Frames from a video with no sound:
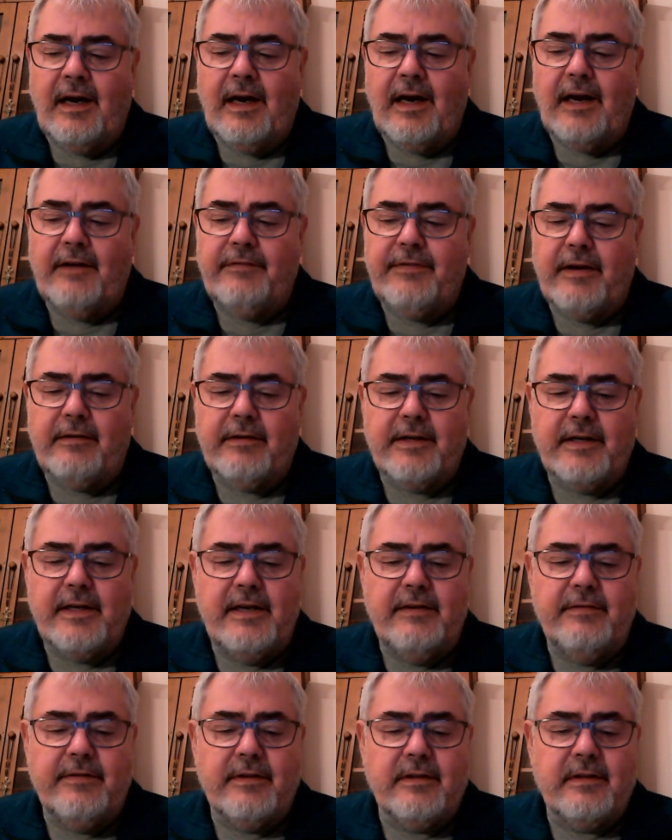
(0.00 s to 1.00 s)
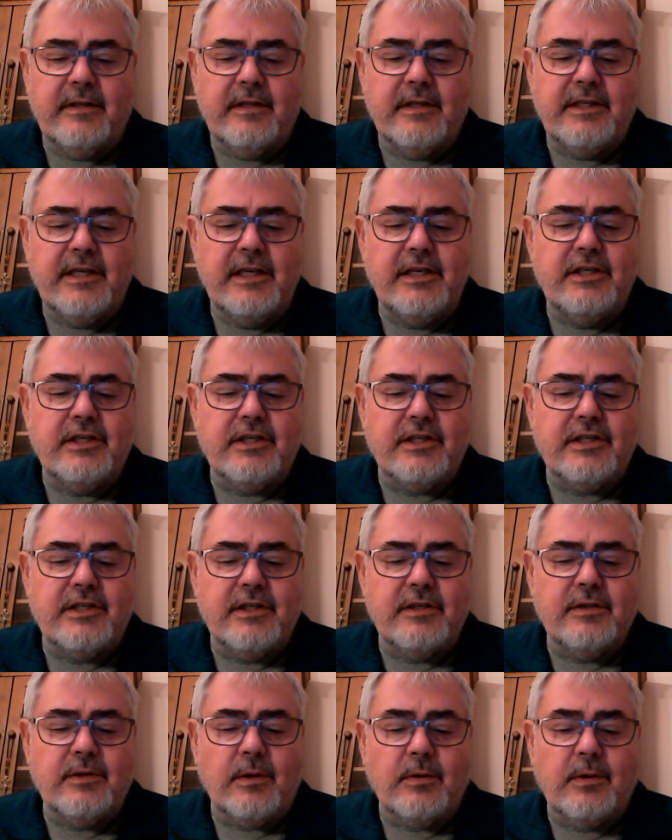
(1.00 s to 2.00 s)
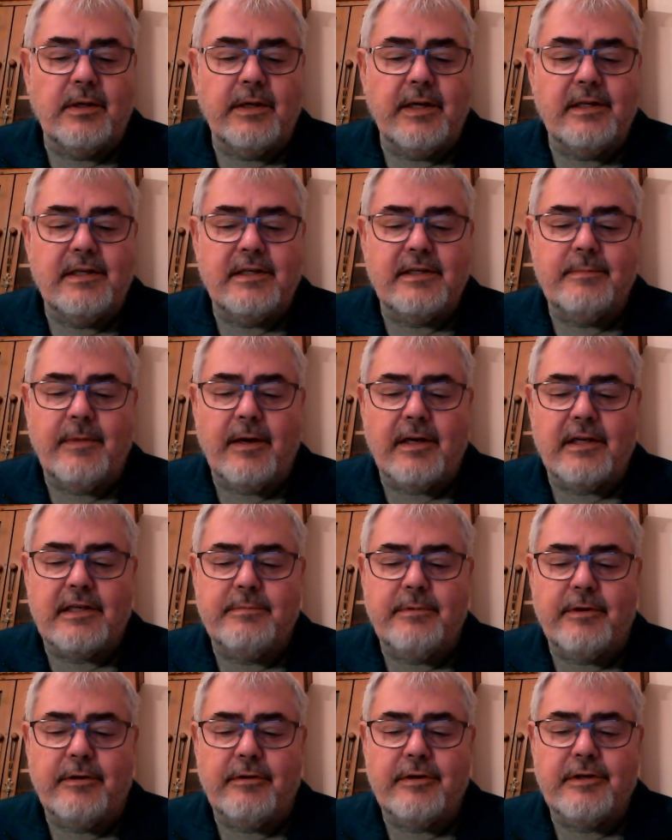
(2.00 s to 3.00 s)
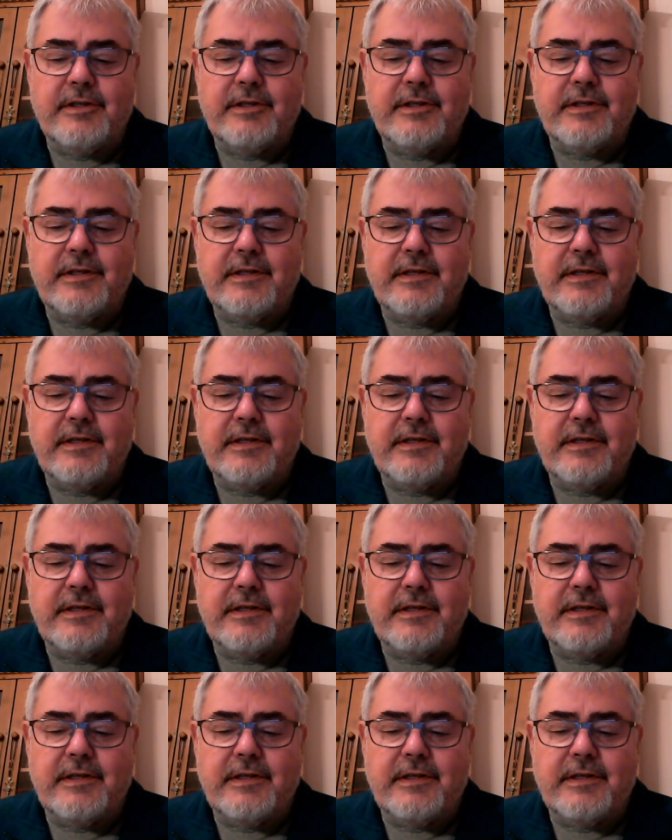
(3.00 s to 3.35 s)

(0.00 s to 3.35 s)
I found even the teachers did not relate to my experience,